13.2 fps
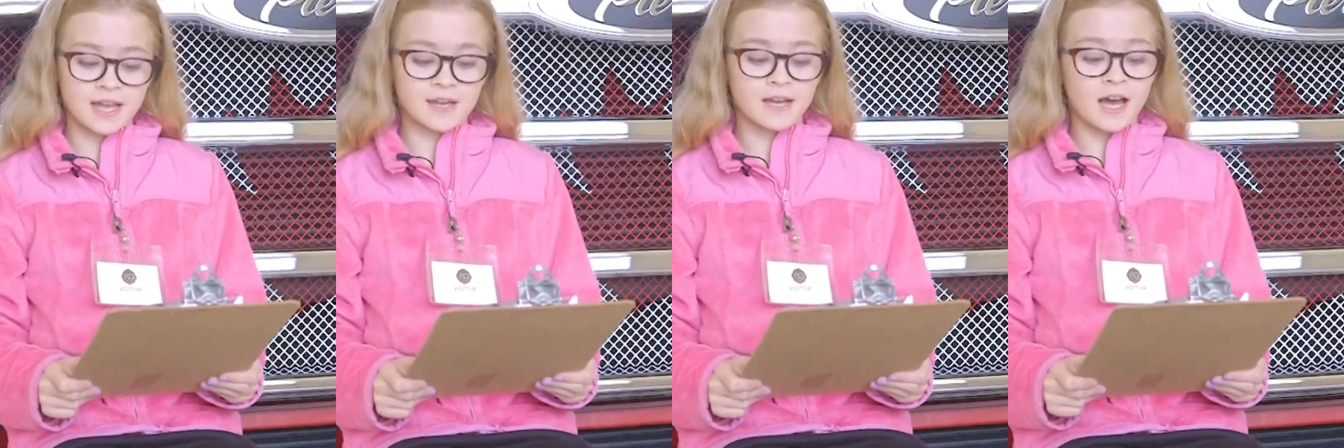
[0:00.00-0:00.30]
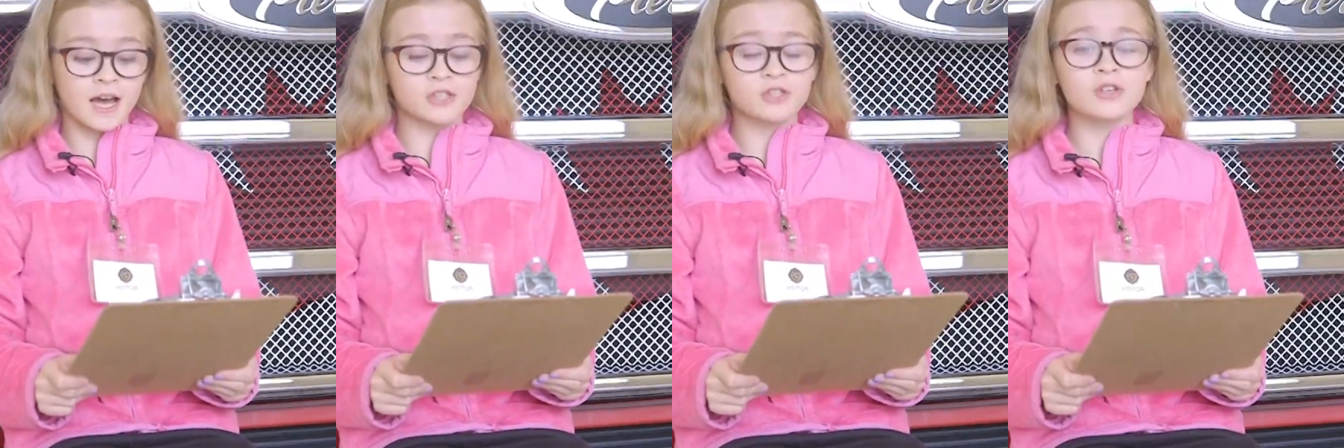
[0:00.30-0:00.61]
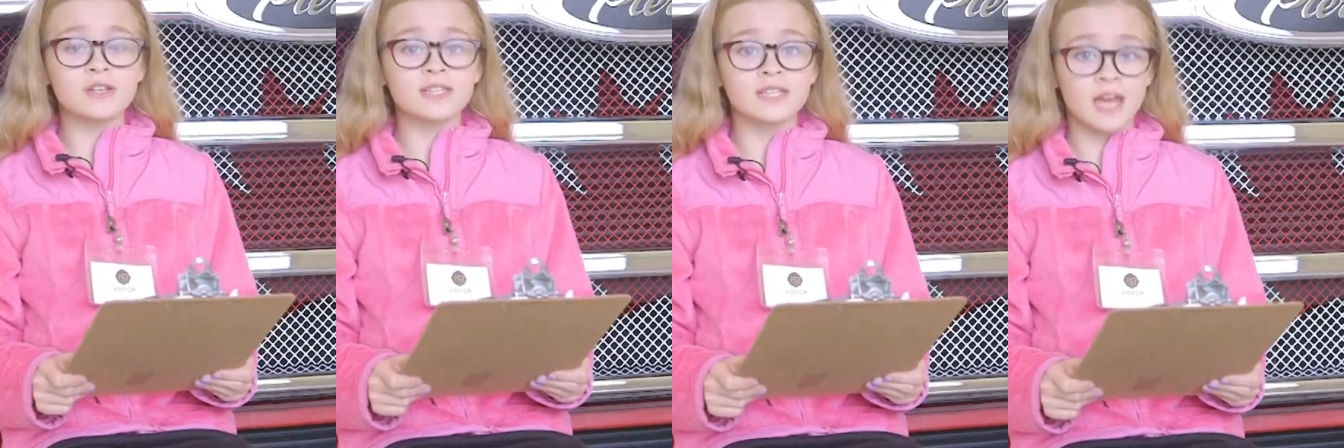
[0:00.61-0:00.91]
and
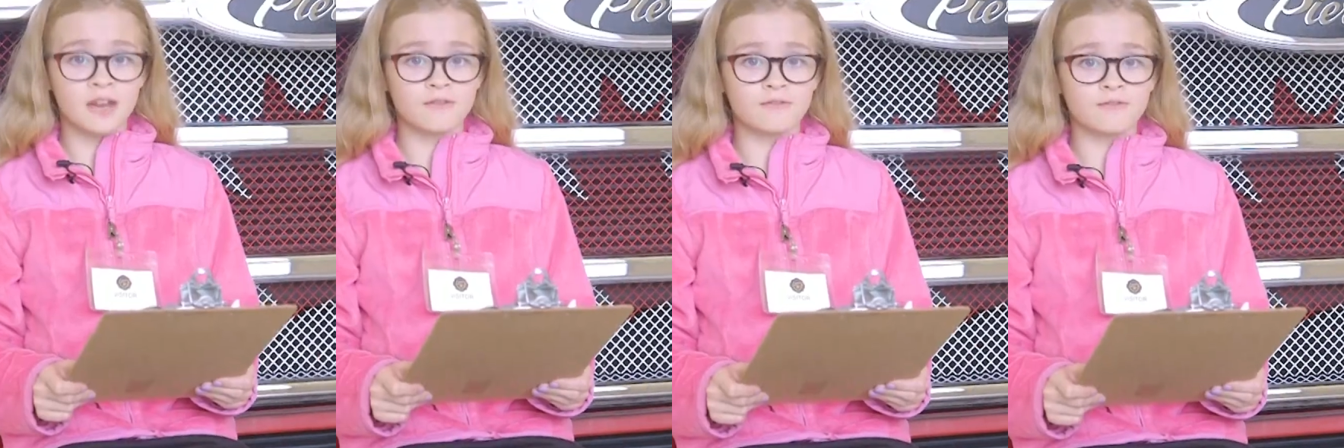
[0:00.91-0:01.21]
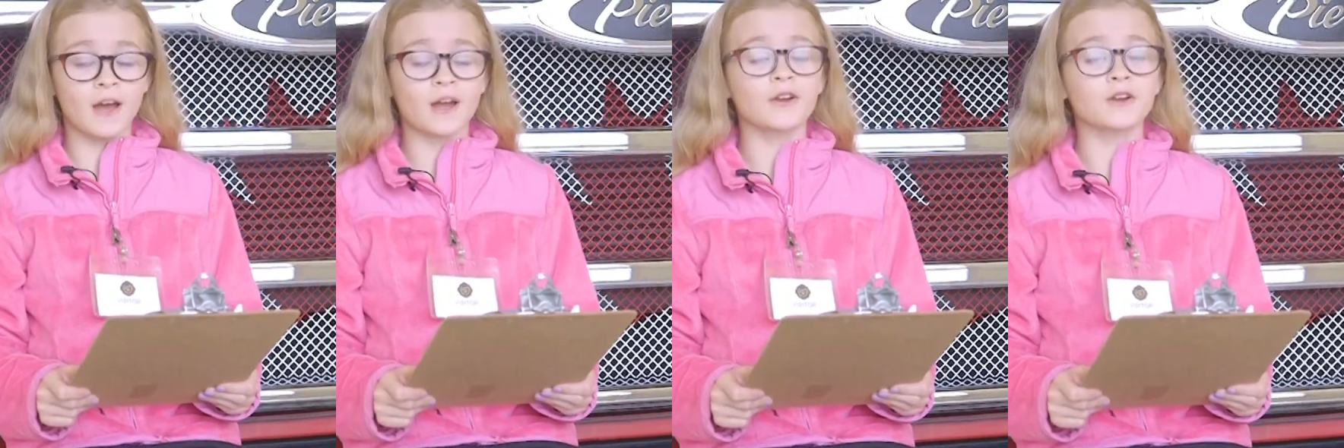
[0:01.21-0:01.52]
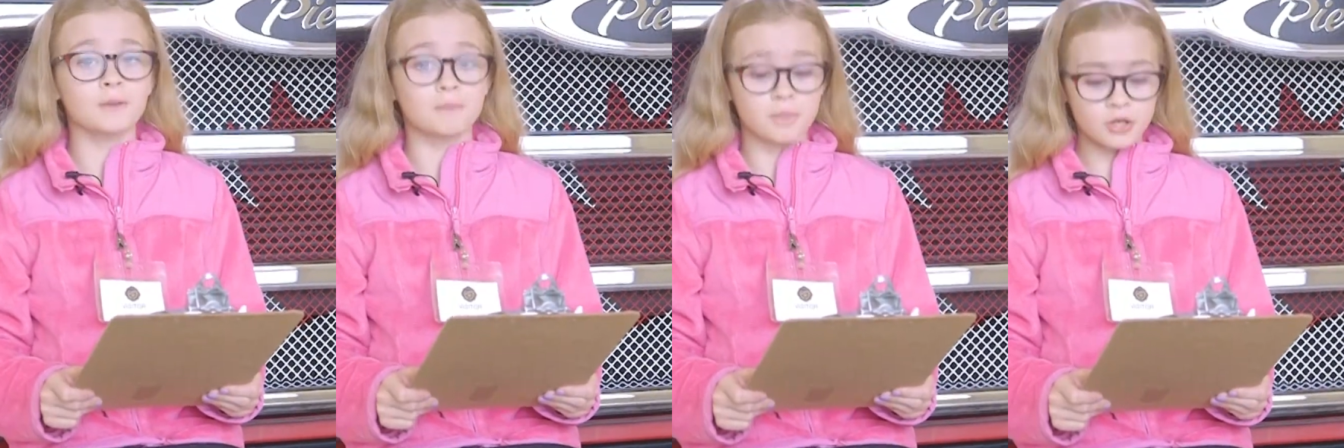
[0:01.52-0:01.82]
110 fire
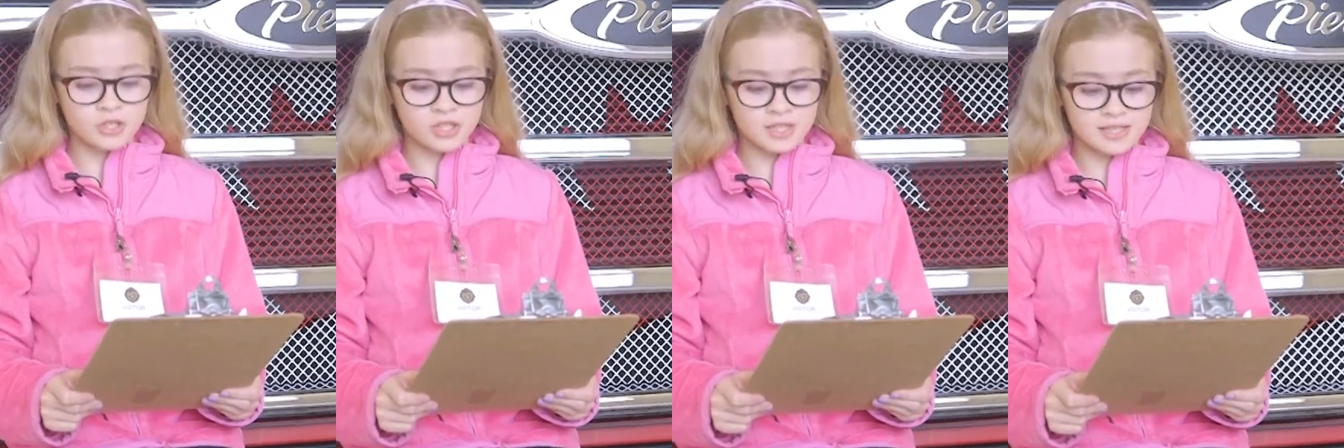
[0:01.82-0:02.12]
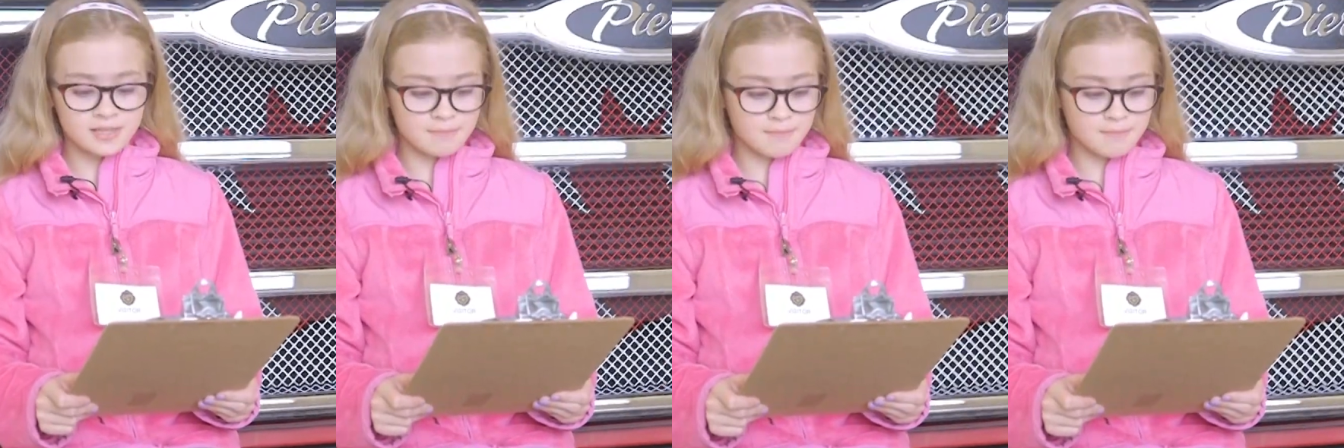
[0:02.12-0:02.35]
and emergency